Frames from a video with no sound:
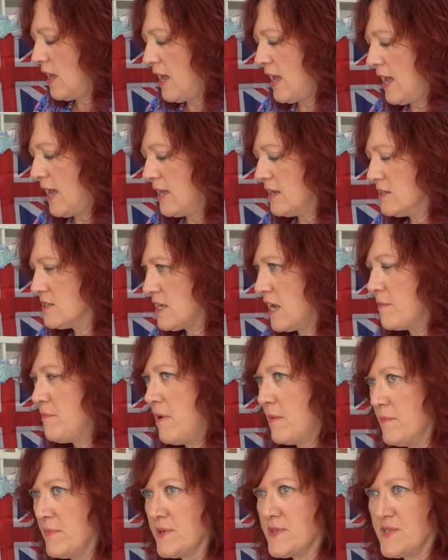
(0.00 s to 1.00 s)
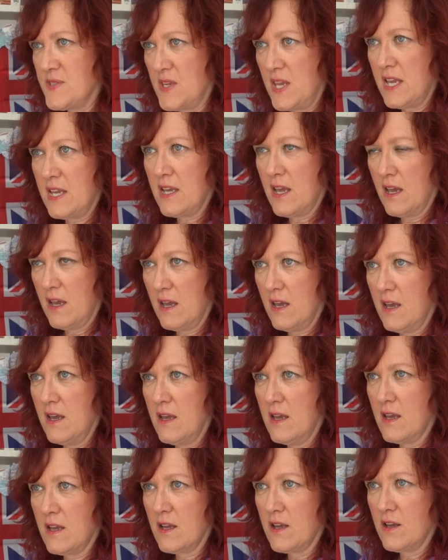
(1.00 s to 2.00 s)
And I remember seeing
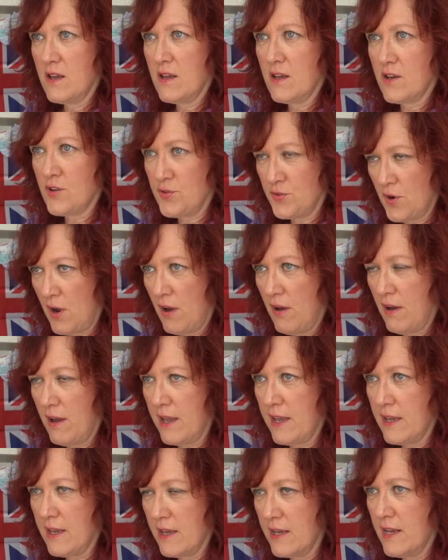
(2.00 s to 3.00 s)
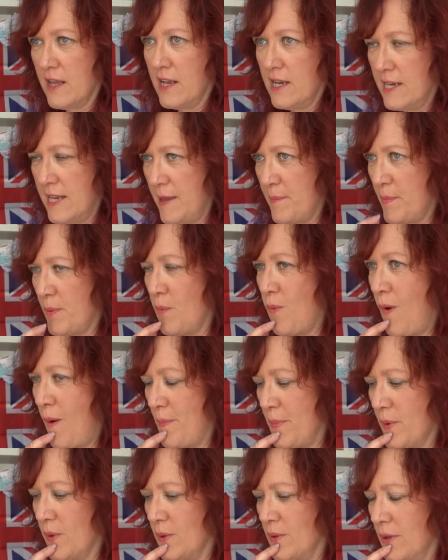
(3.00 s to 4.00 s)
her cry and her lip
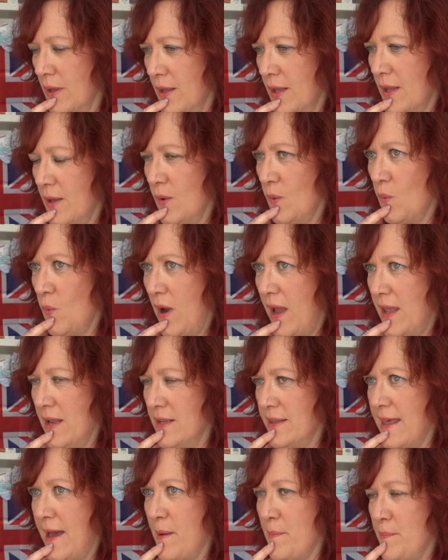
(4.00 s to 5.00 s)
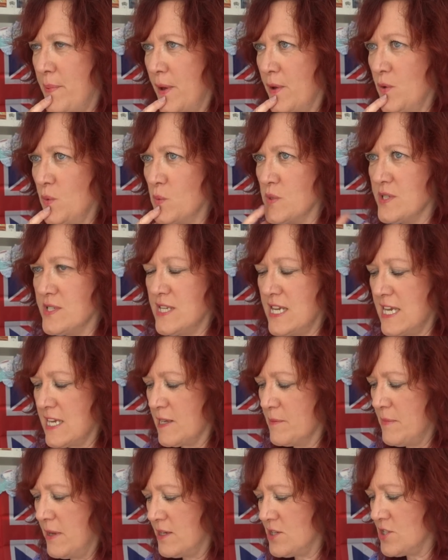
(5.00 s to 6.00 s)
wobble when that boat was
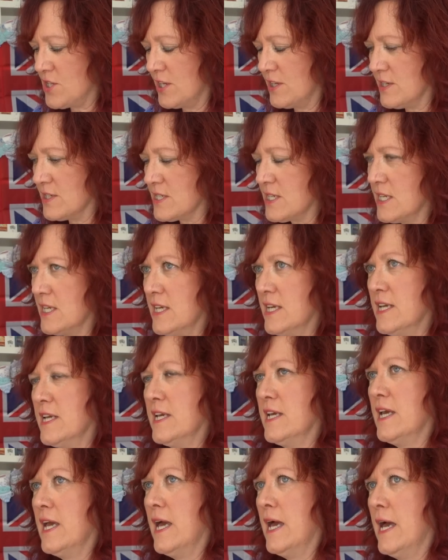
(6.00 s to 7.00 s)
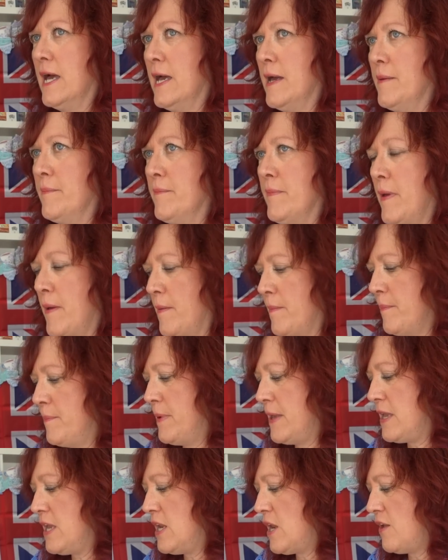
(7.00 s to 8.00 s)
decommissioned.
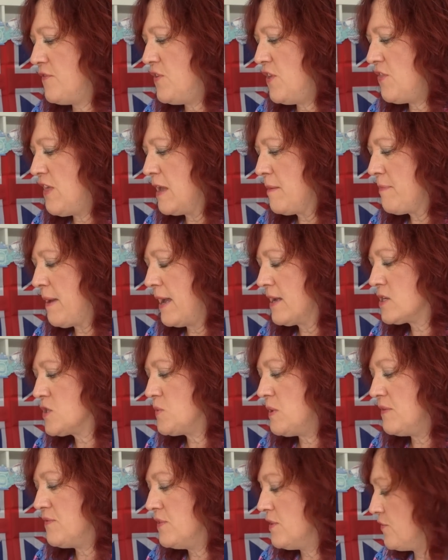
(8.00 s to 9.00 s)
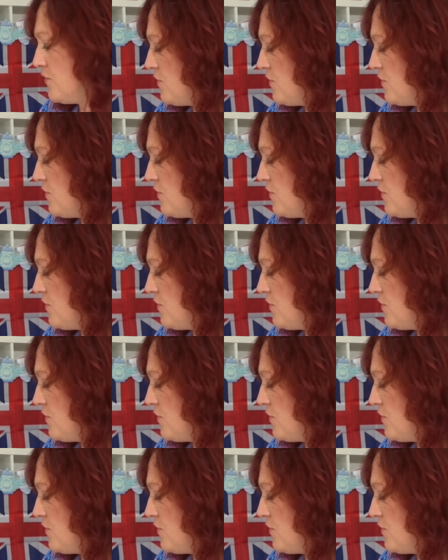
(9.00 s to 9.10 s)
But, you know, if you think back to even the